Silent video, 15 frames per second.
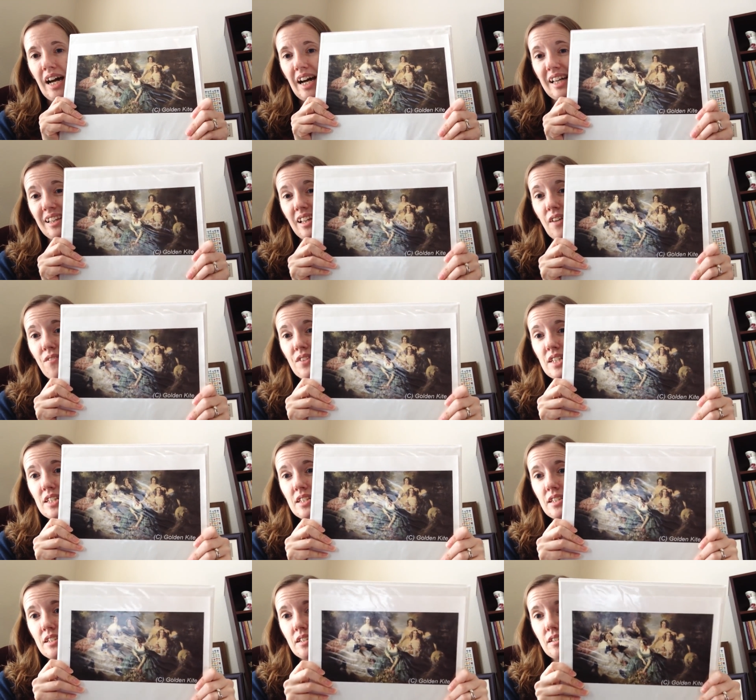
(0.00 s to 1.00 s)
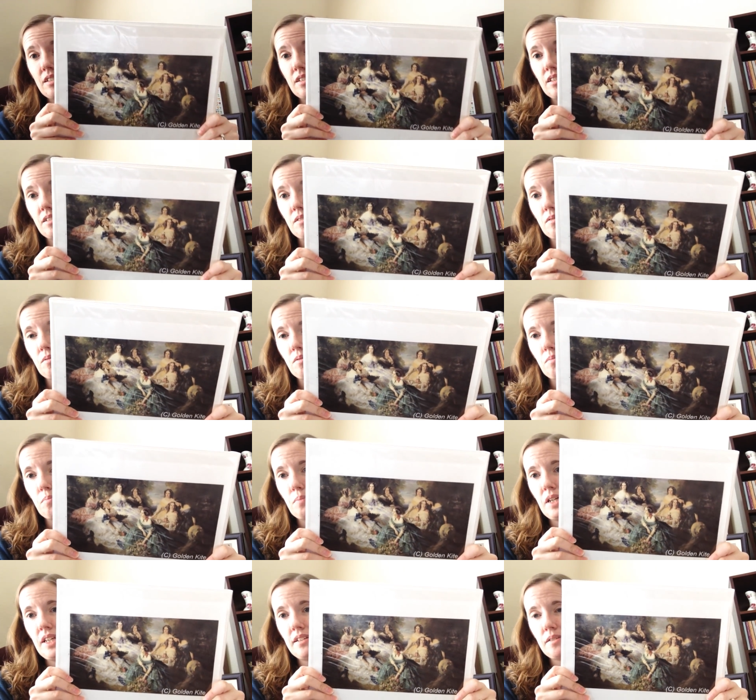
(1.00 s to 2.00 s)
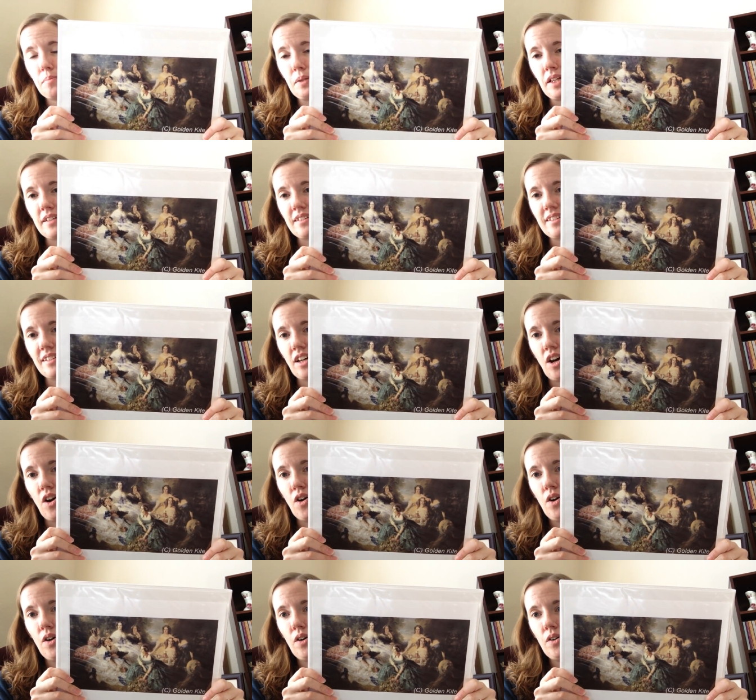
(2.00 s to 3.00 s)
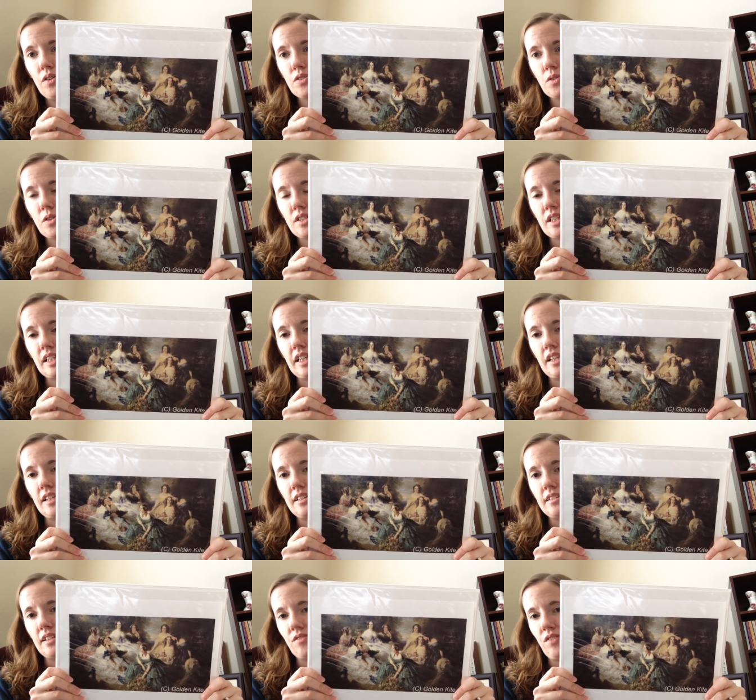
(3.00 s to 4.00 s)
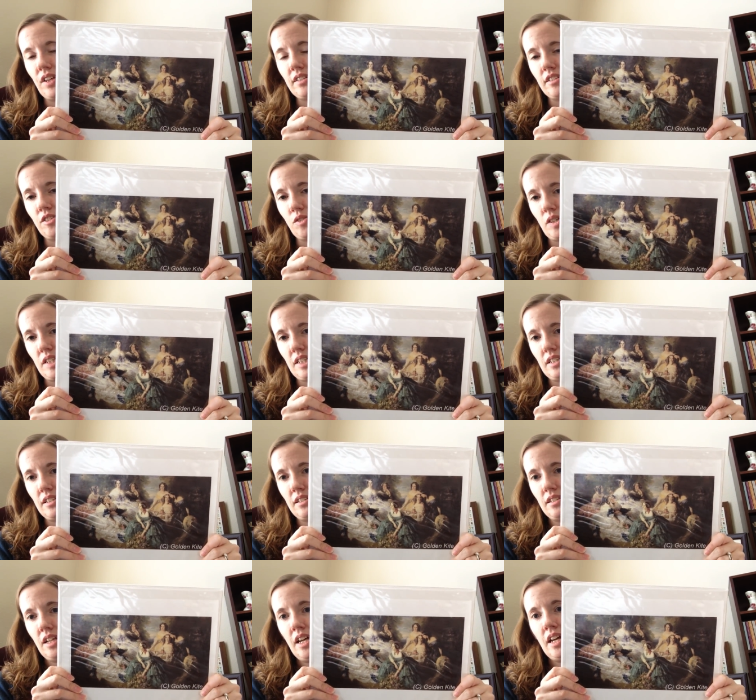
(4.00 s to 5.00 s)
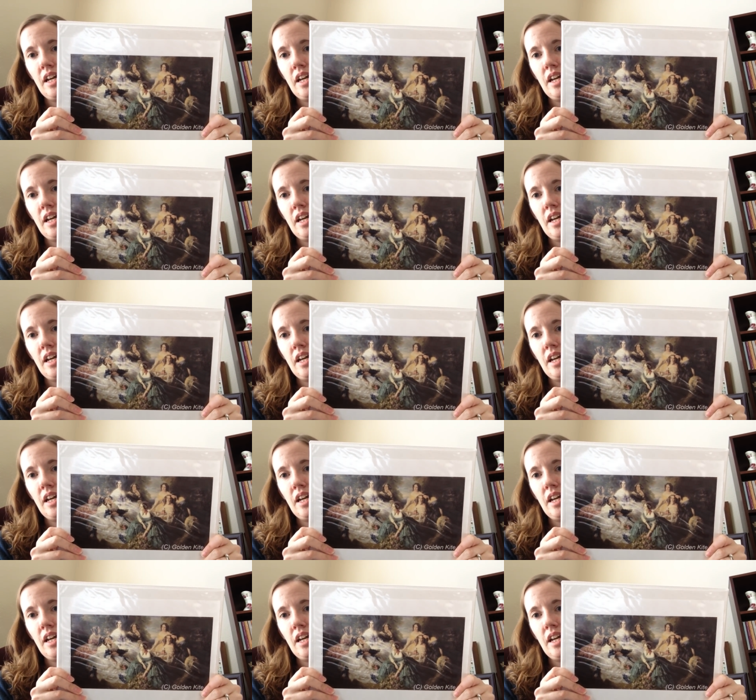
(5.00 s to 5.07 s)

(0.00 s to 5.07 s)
I love this piece because it's got all sorts of ladies in fancy dresses.